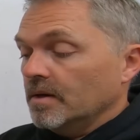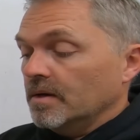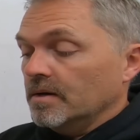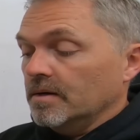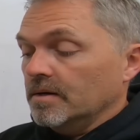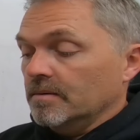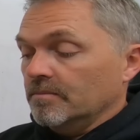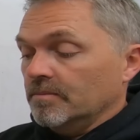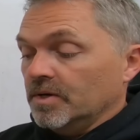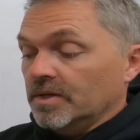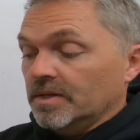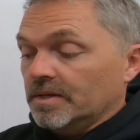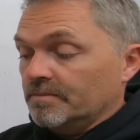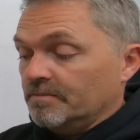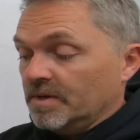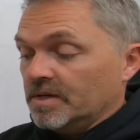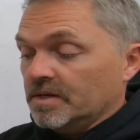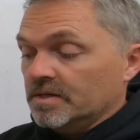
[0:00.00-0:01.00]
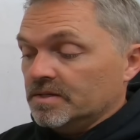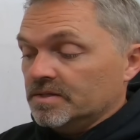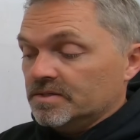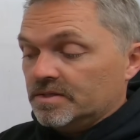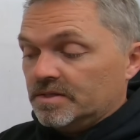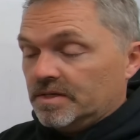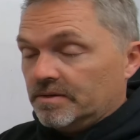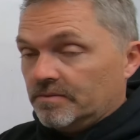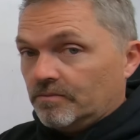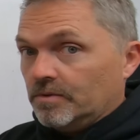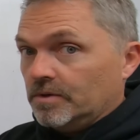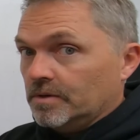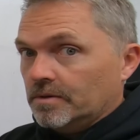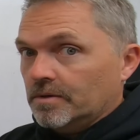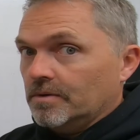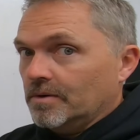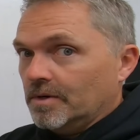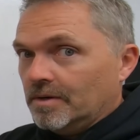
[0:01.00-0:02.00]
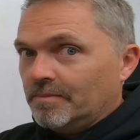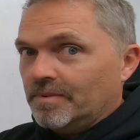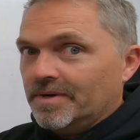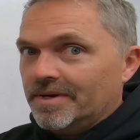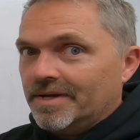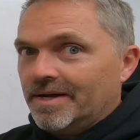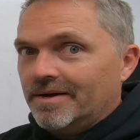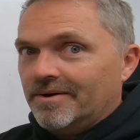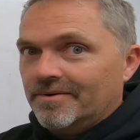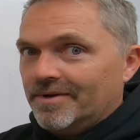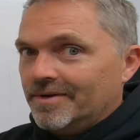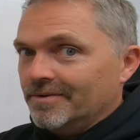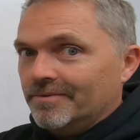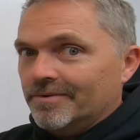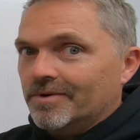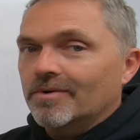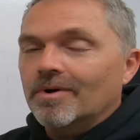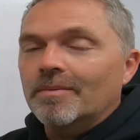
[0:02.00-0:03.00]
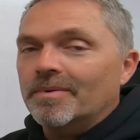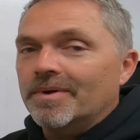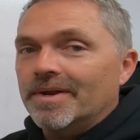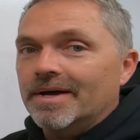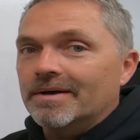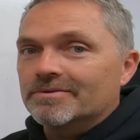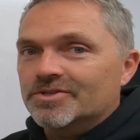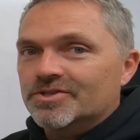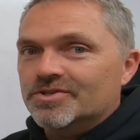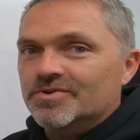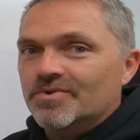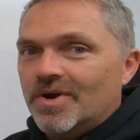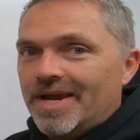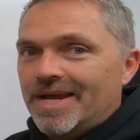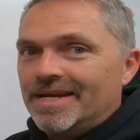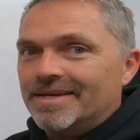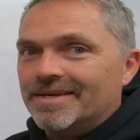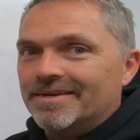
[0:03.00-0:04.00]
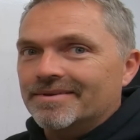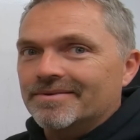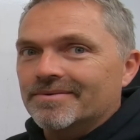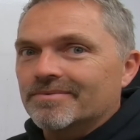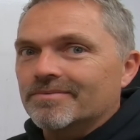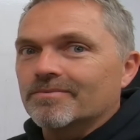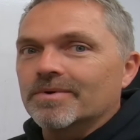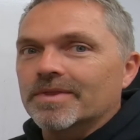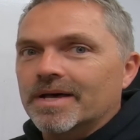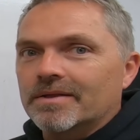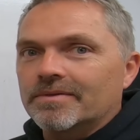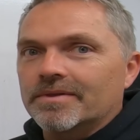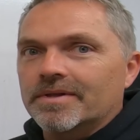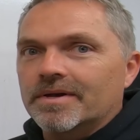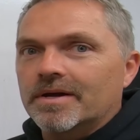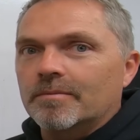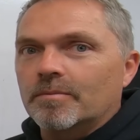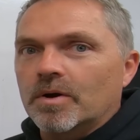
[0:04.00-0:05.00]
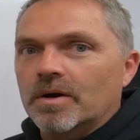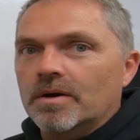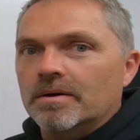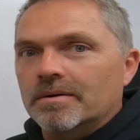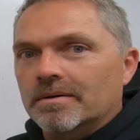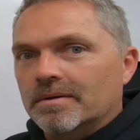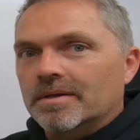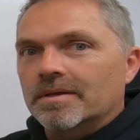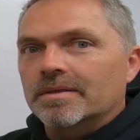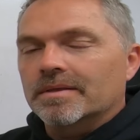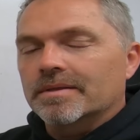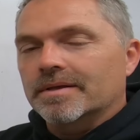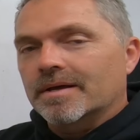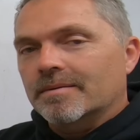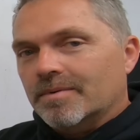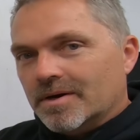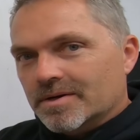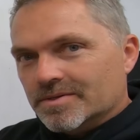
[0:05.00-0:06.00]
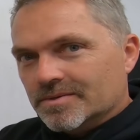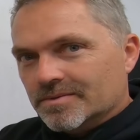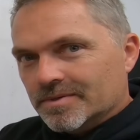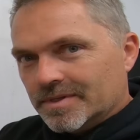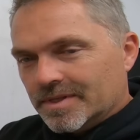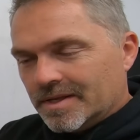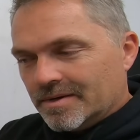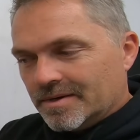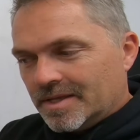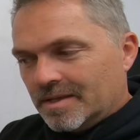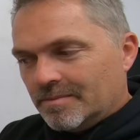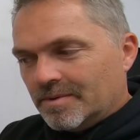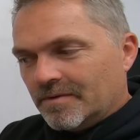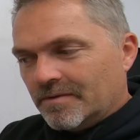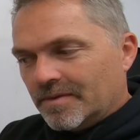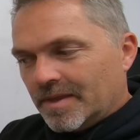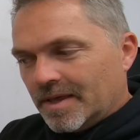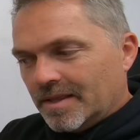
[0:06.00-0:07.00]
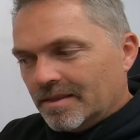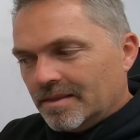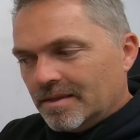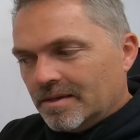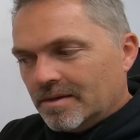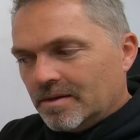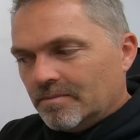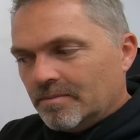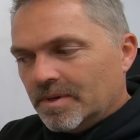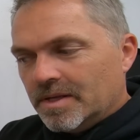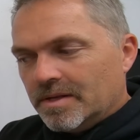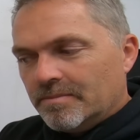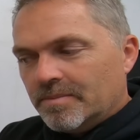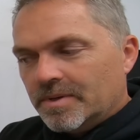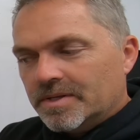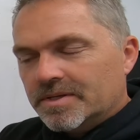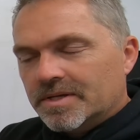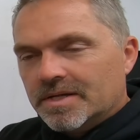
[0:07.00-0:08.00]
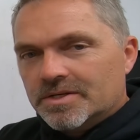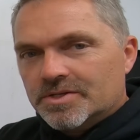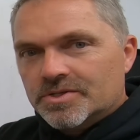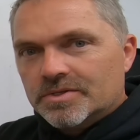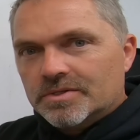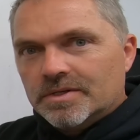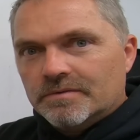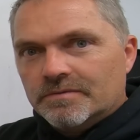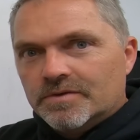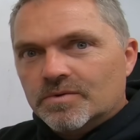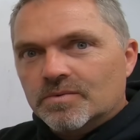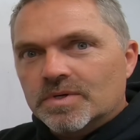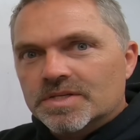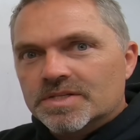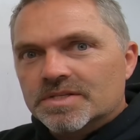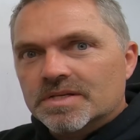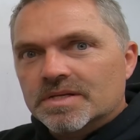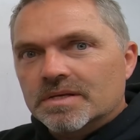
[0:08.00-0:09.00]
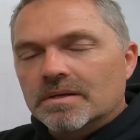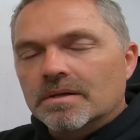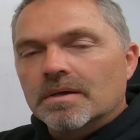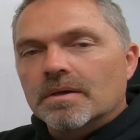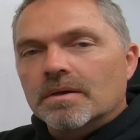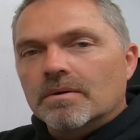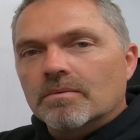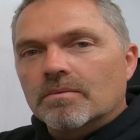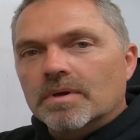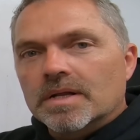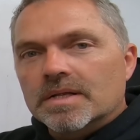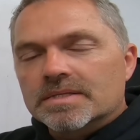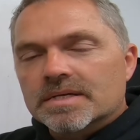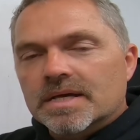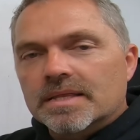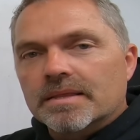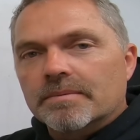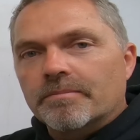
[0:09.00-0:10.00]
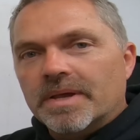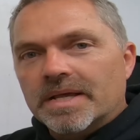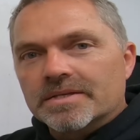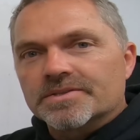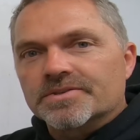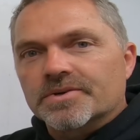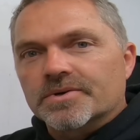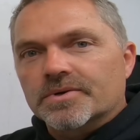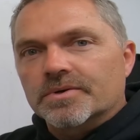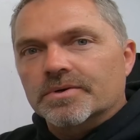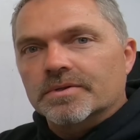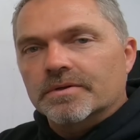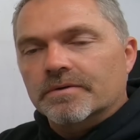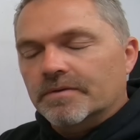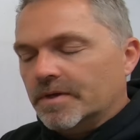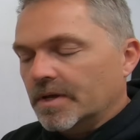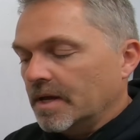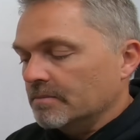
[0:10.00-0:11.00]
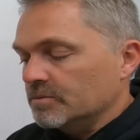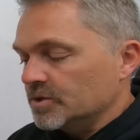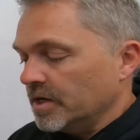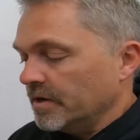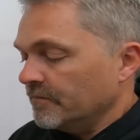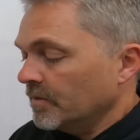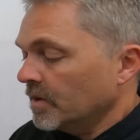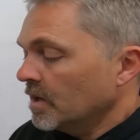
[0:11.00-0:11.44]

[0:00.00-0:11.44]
But because it will go up and down, and it will go up and down straight without the tie bar. The tie bar is only there to keep it that little bit of potential of twisting when it's on the base circle of the camshaft.